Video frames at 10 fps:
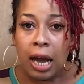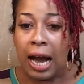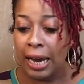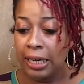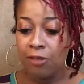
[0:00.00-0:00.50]

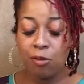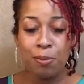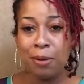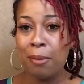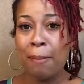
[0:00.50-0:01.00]
I ain't even
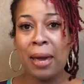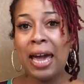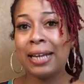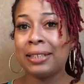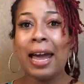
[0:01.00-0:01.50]
put my
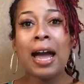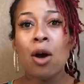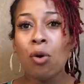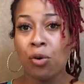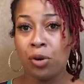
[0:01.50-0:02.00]
bag
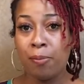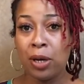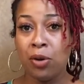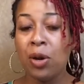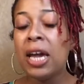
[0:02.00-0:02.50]
down on the
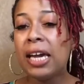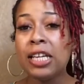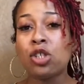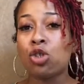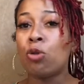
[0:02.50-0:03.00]
belt.
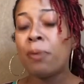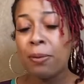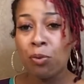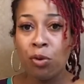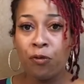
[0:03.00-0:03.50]
It's two
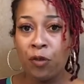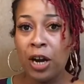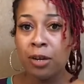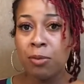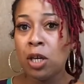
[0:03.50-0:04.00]
people in
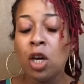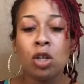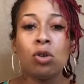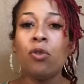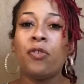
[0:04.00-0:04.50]
front of me.
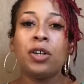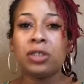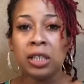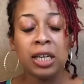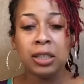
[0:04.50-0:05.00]
You felt
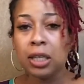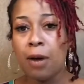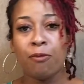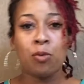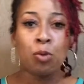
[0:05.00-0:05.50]
the need to
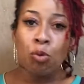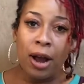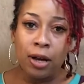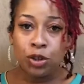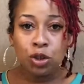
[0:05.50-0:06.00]
come from
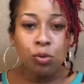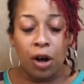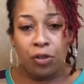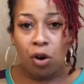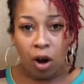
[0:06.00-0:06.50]
around two
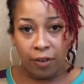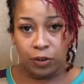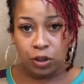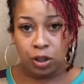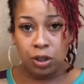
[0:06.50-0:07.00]
other
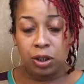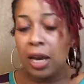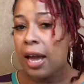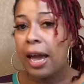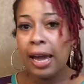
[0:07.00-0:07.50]
officers
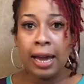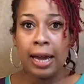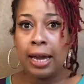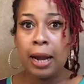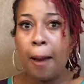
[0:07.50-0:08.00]

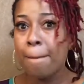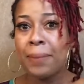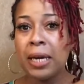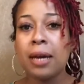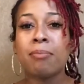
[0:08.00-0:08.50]
and
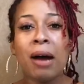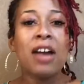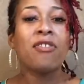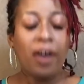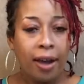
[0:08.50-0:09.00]
be in
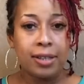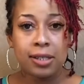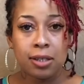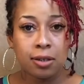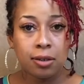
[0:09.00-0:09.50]
my face.